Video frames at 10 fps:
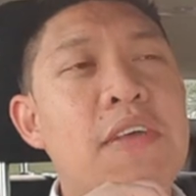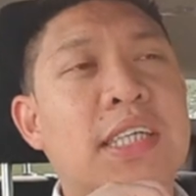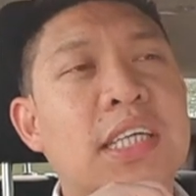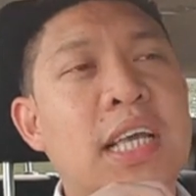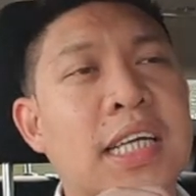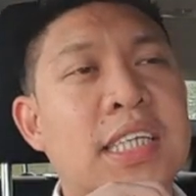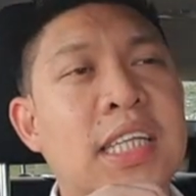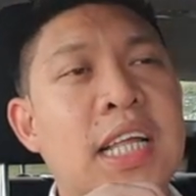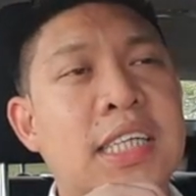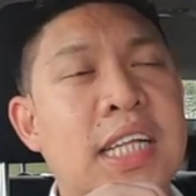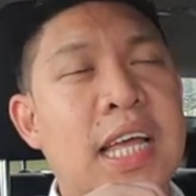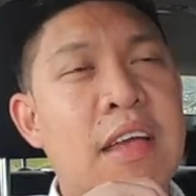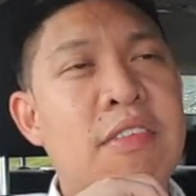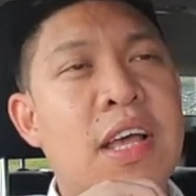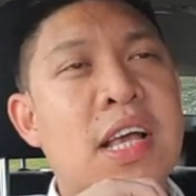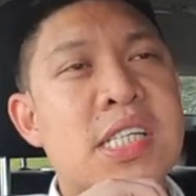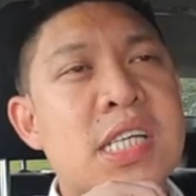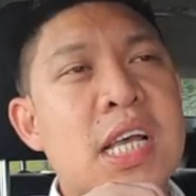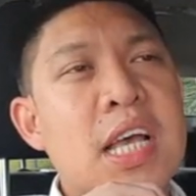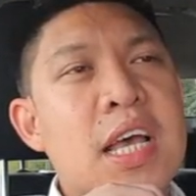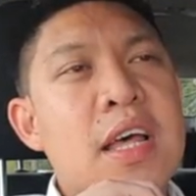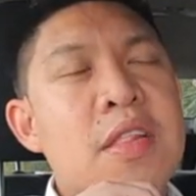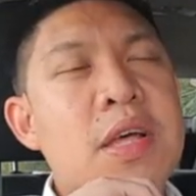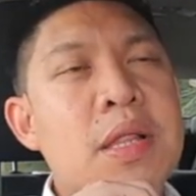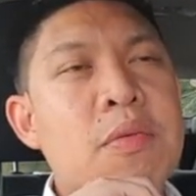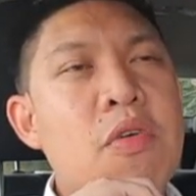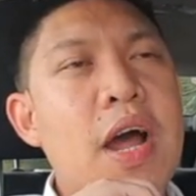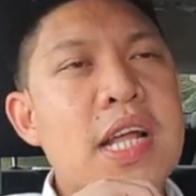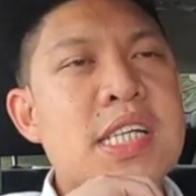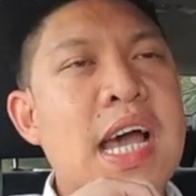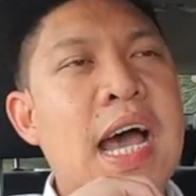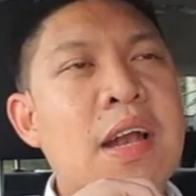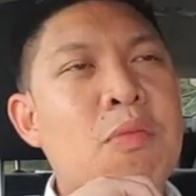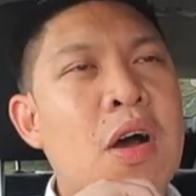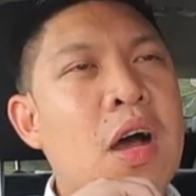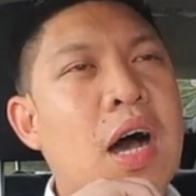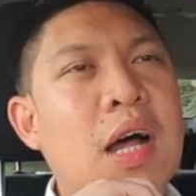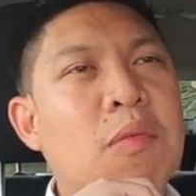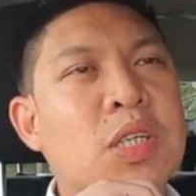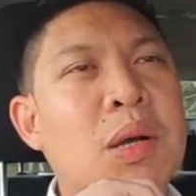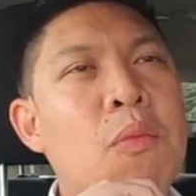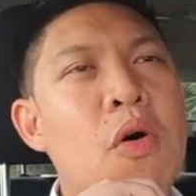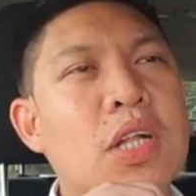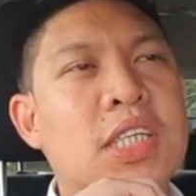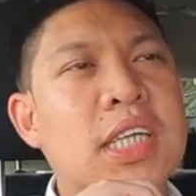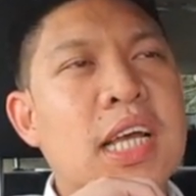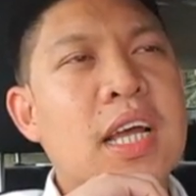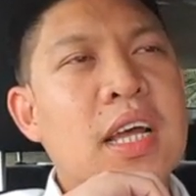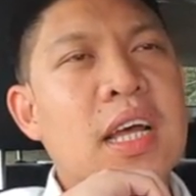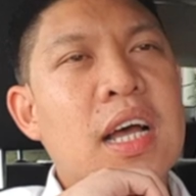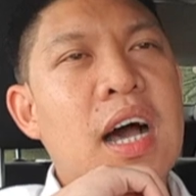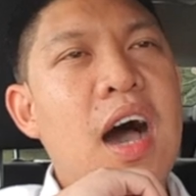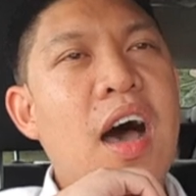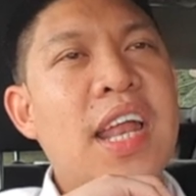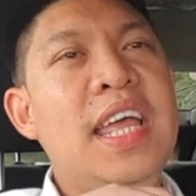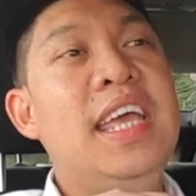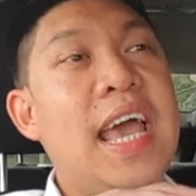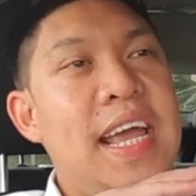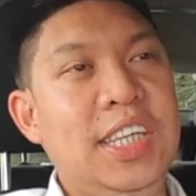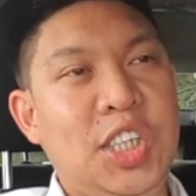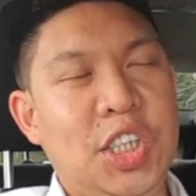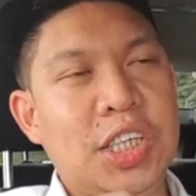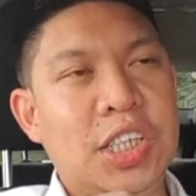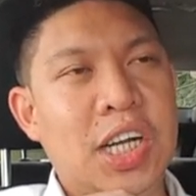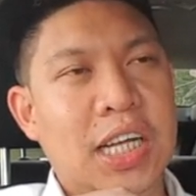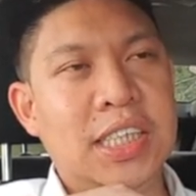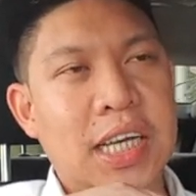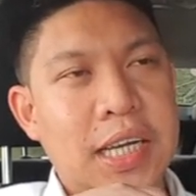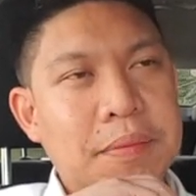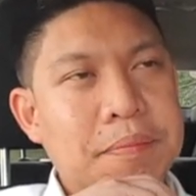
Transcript: yesterday evening, because the riders I had were somewhat unengaged, should I say.